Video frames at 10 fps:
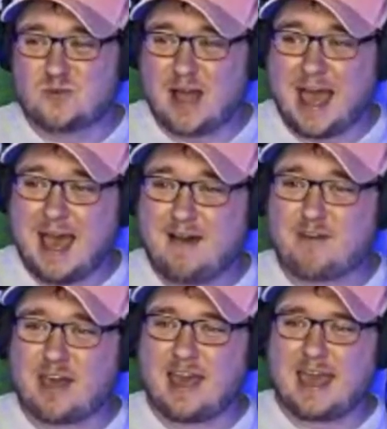have
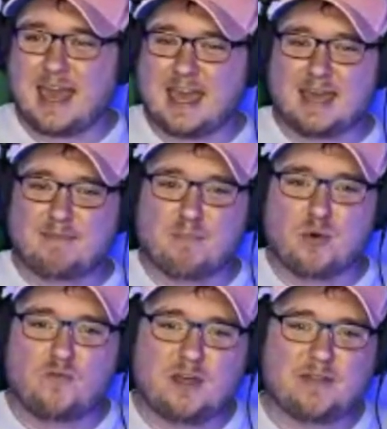a
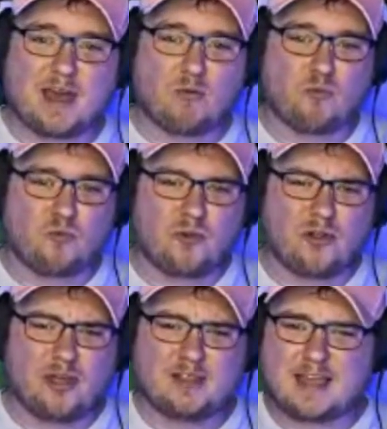movie that
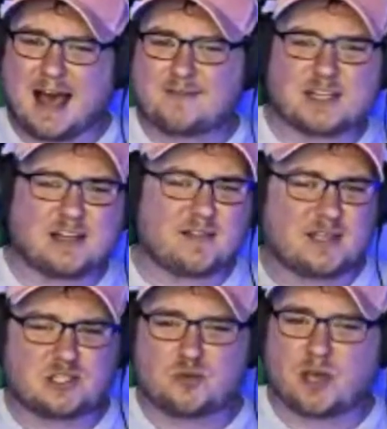really dives into these
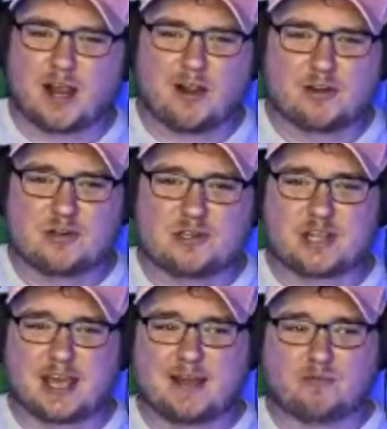2 characters
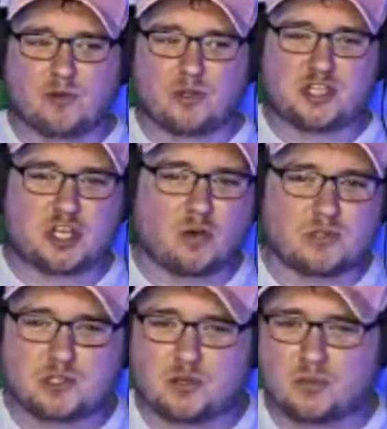and really
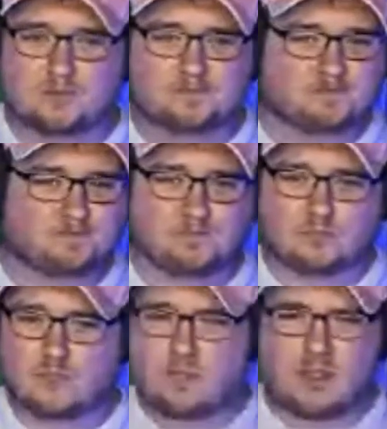shows you
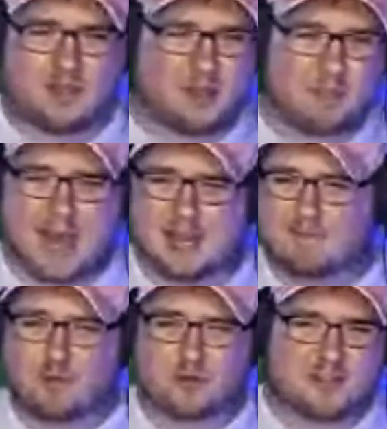the back
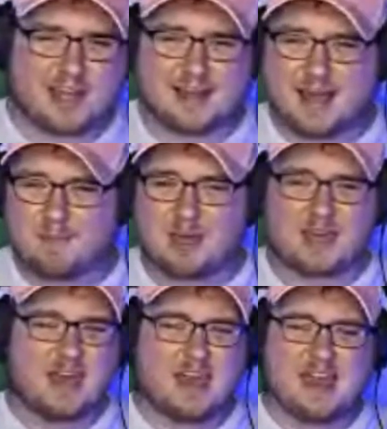and forth
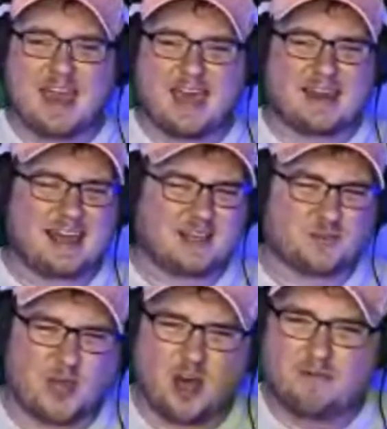dynamic, and as
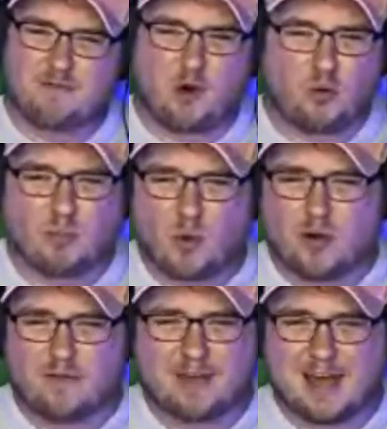we unfold
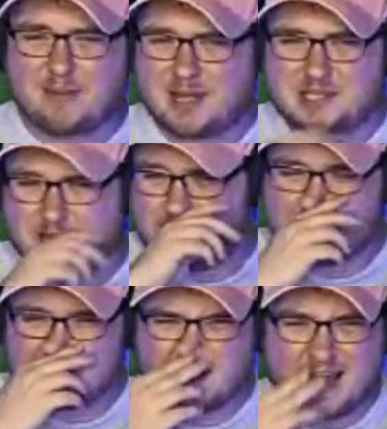more of Kathy Bates'
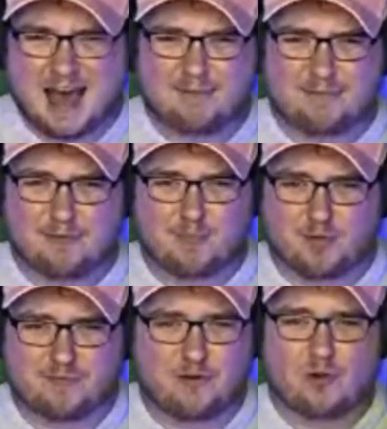character's life from
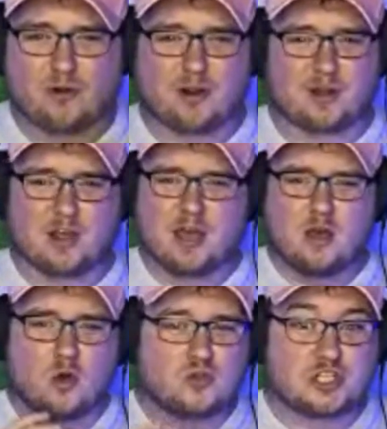before and
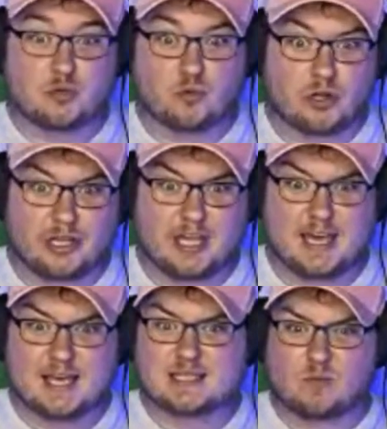who she really
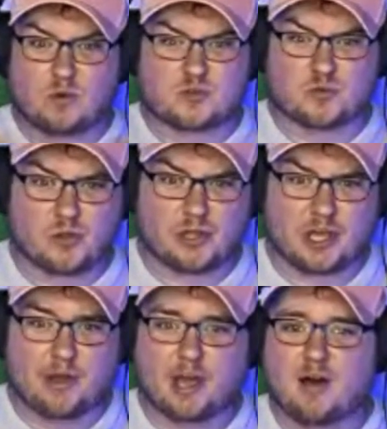is and what's really
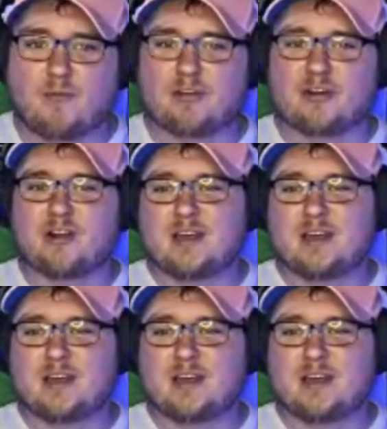going on with her,